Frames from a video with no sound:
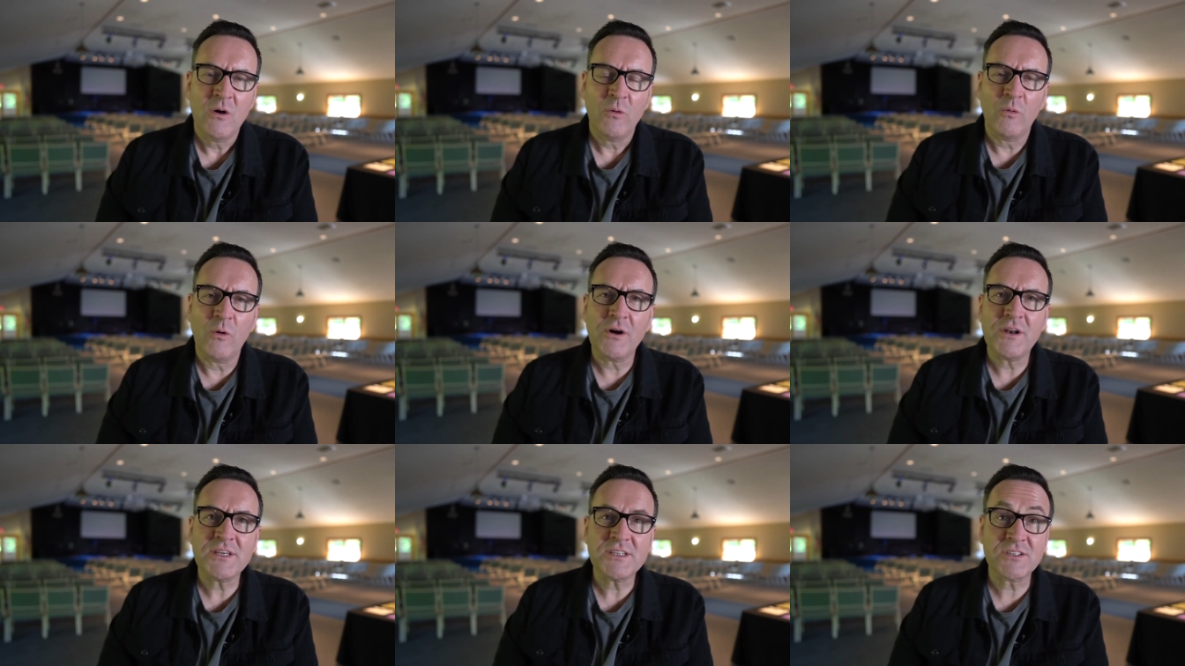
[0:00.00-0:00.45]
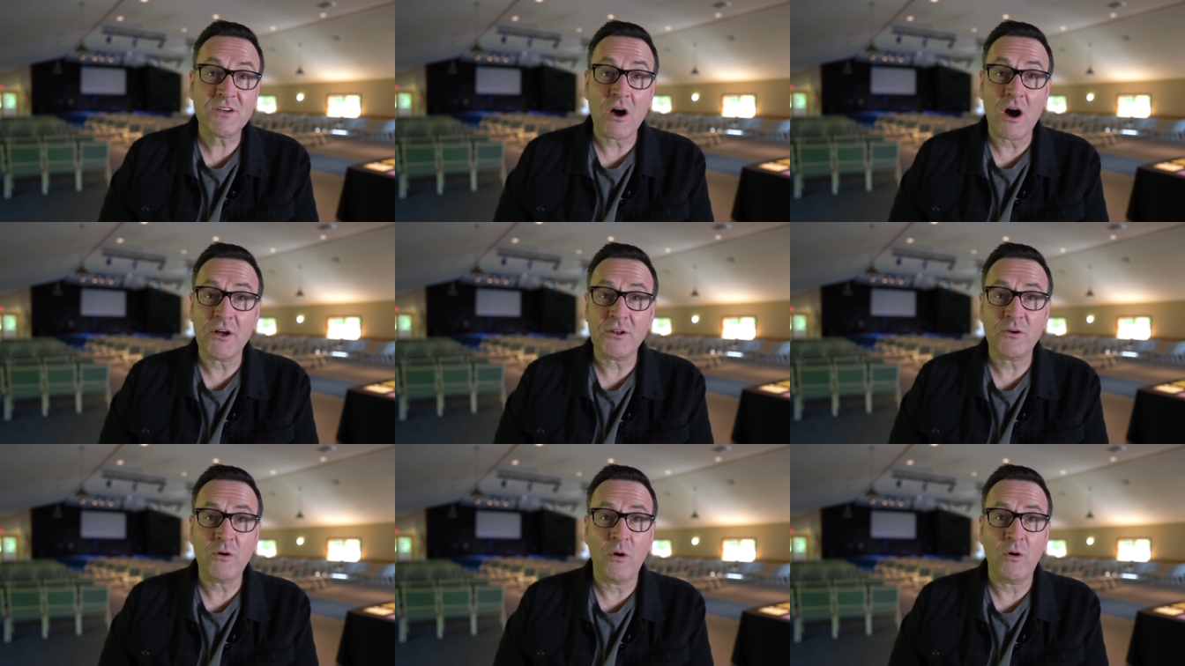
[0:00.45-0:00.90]
What is
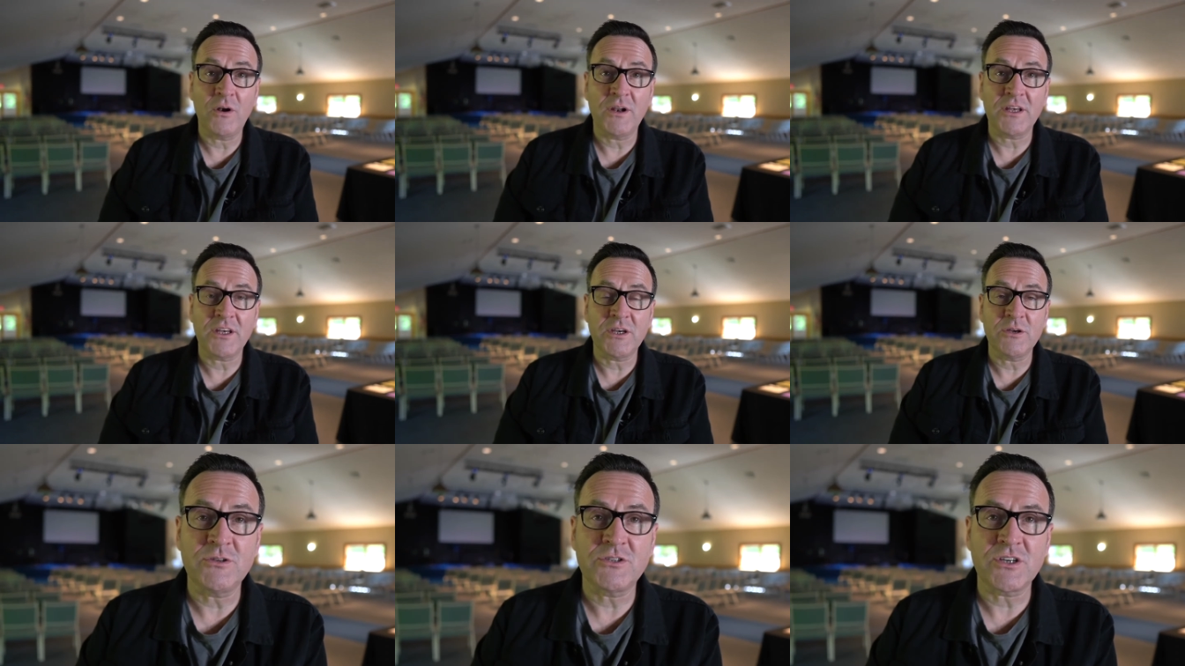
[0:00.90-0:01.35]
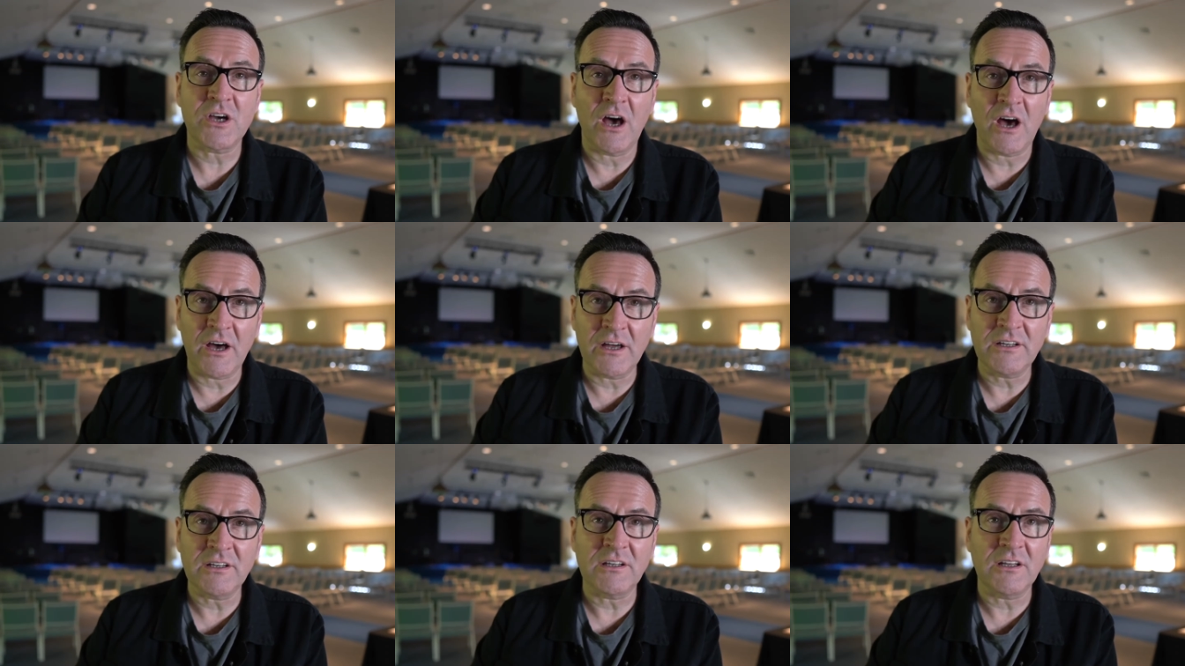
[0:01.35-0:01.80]
God calling you to
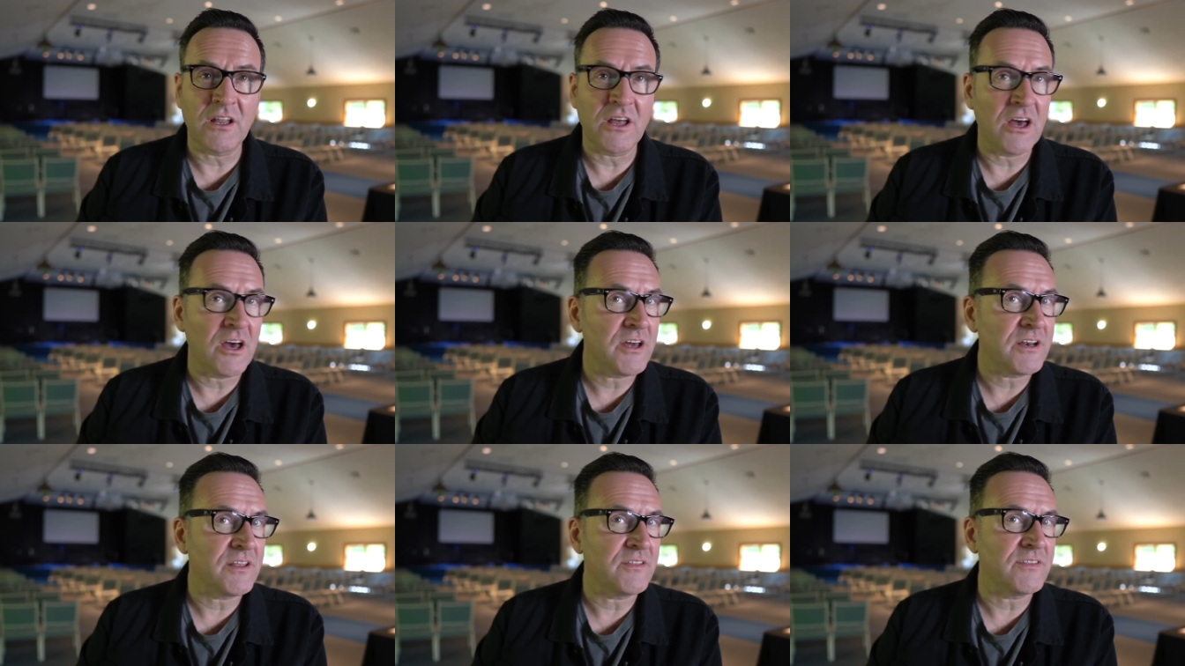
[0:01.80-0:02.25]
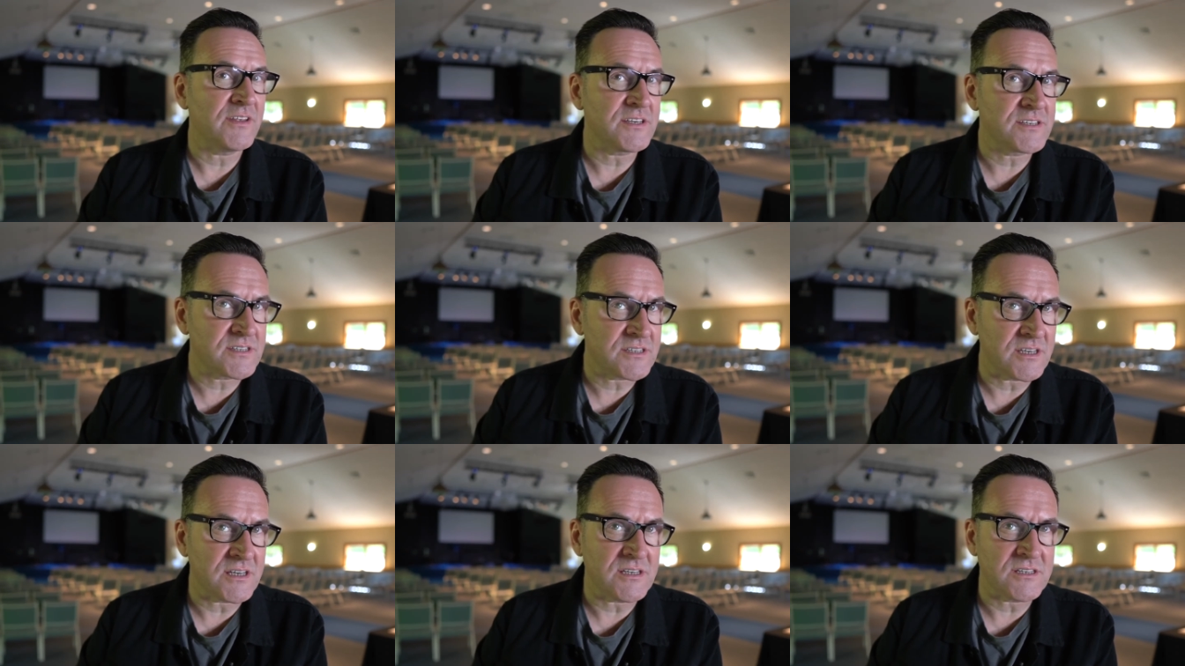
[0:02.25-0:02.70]
unlearn in this
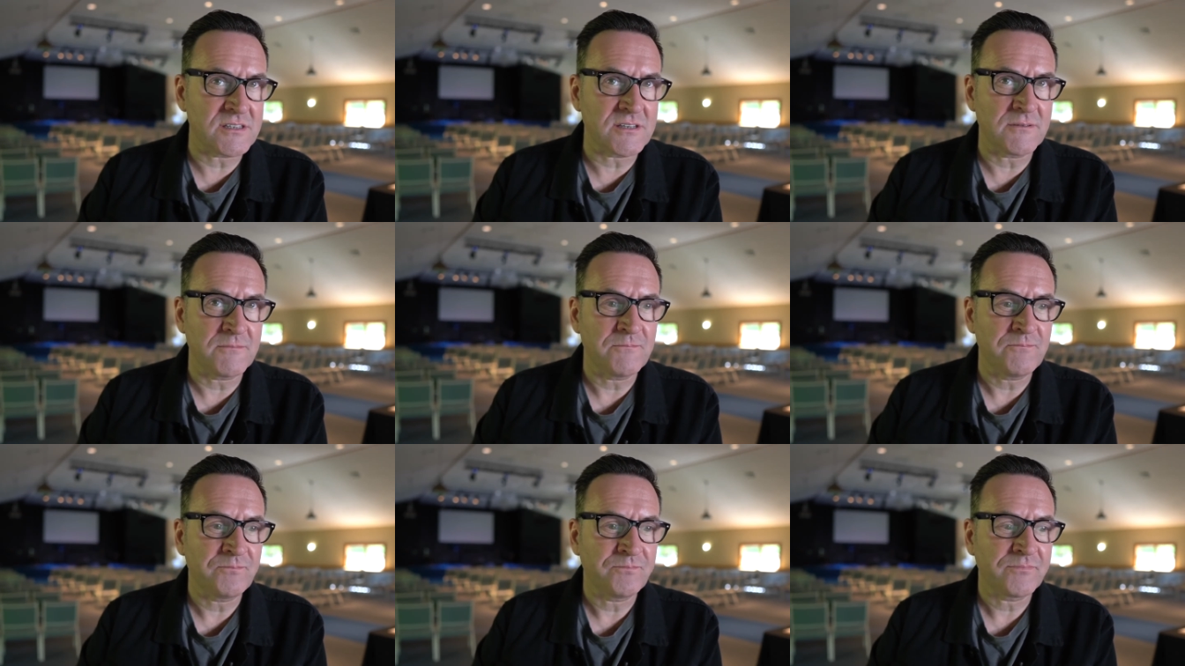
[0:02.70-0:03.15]
season?